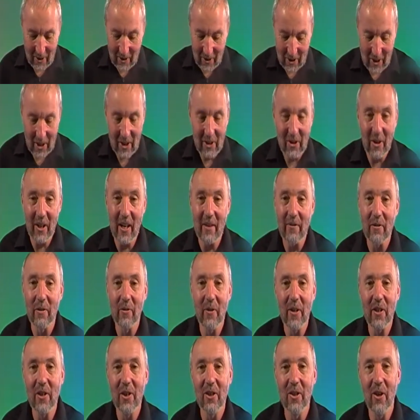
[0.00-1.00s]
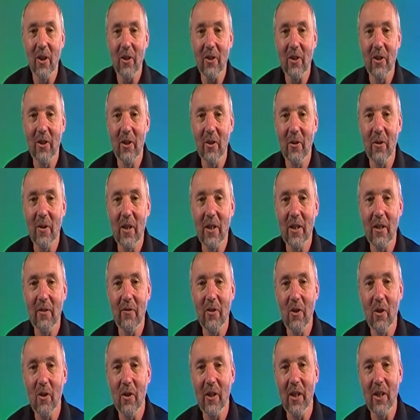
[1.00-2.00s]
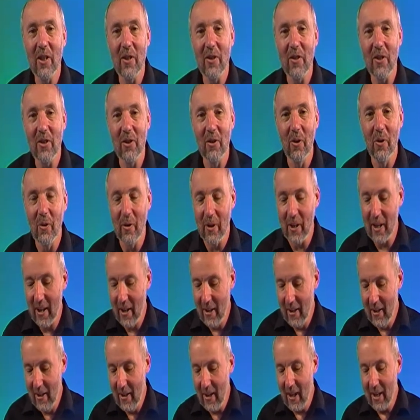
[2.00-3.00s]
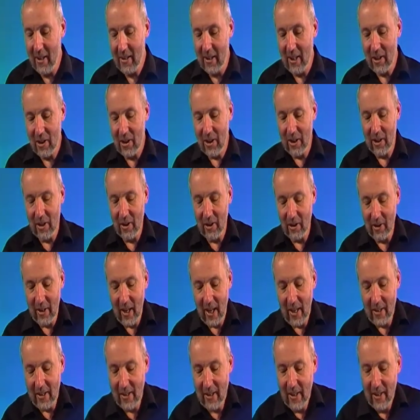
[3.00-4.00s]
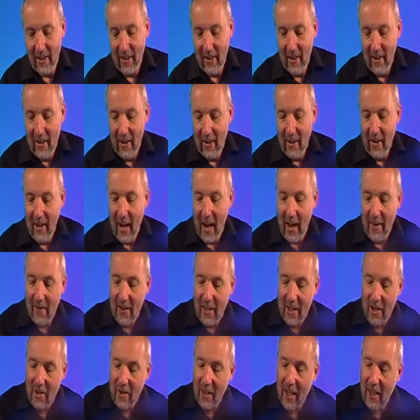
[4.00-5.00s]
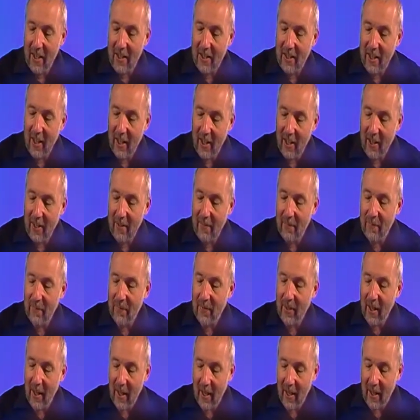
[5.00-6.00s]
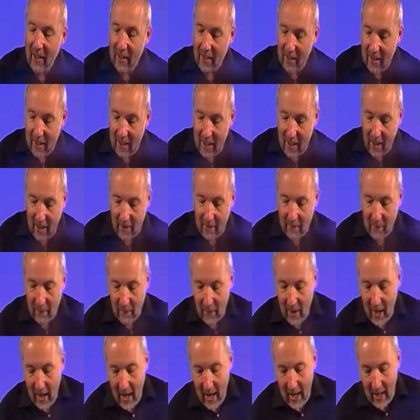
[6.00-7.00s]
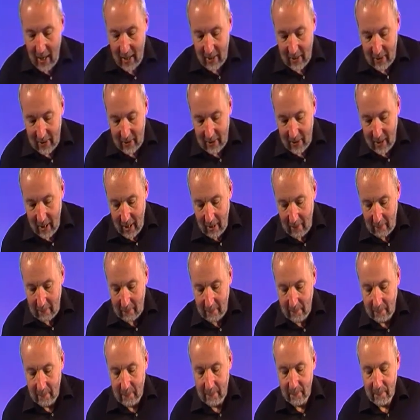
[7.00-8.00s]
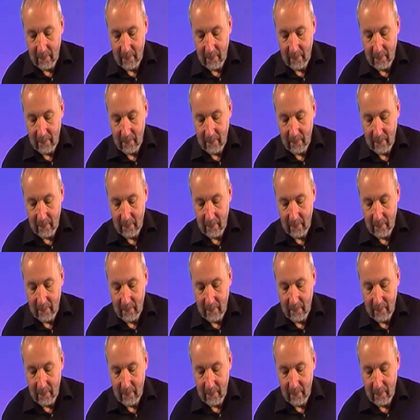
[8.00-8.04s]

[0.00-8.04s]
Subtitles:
she's got every reason not to do this if you look into the story, and yet she still does. And then you get Gideon, and